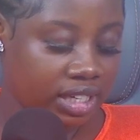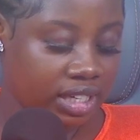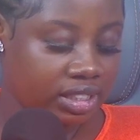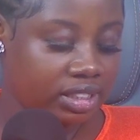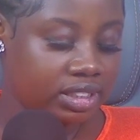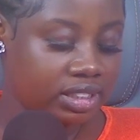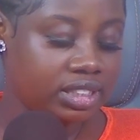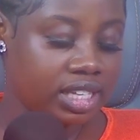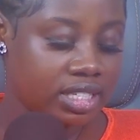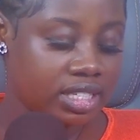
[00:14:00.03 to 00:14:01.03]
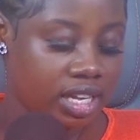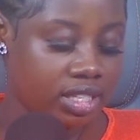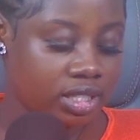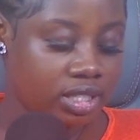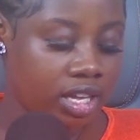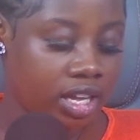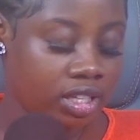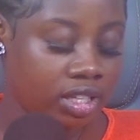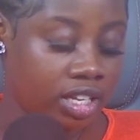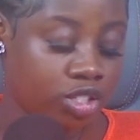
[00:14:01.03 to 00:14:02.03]
he say? He says is
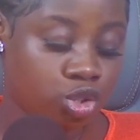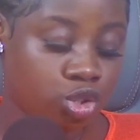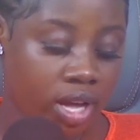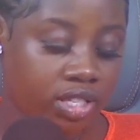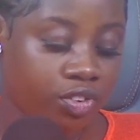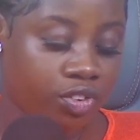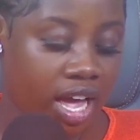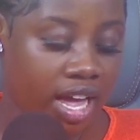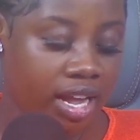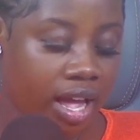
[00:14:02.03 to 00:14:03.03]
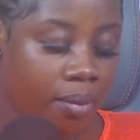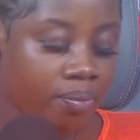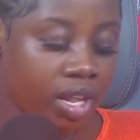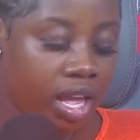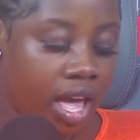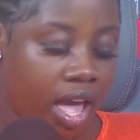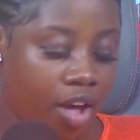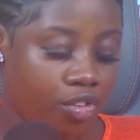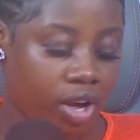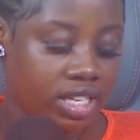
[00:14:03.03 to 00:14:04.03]
his choice for Ghana for
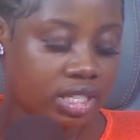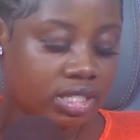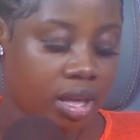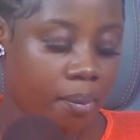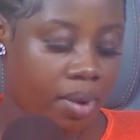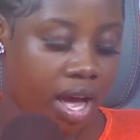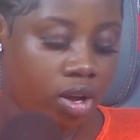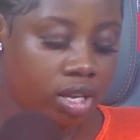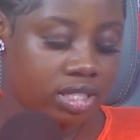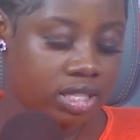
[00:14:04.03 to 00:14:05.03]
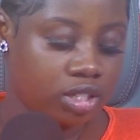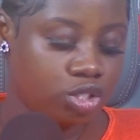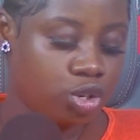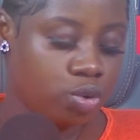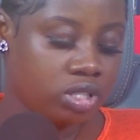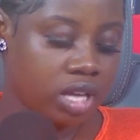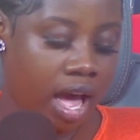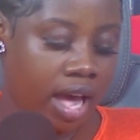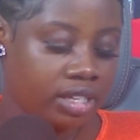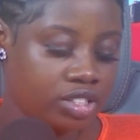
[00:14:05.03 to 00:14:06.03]
his December concert shows. Our
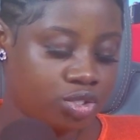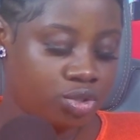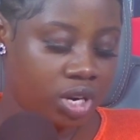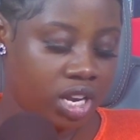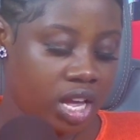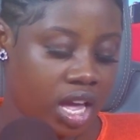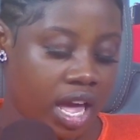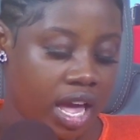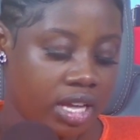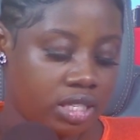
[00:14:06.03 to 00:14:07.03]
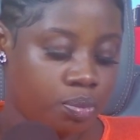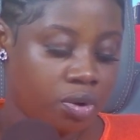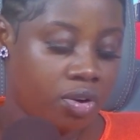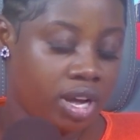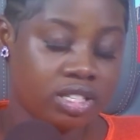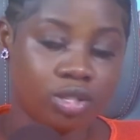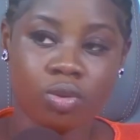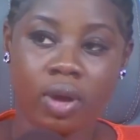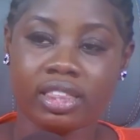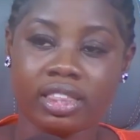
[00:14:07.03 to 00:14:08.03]
industry is progressing. So I
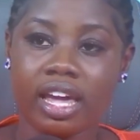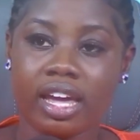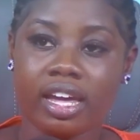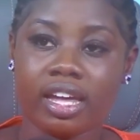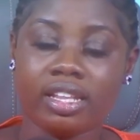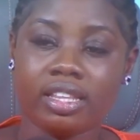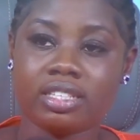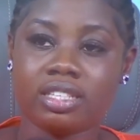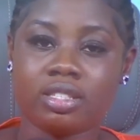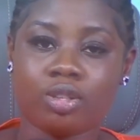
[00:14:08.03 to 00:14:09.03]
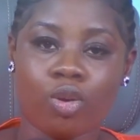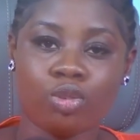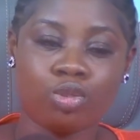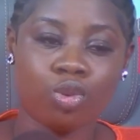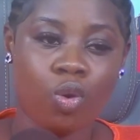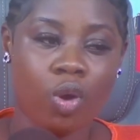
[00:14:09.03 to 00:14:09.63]
think this is also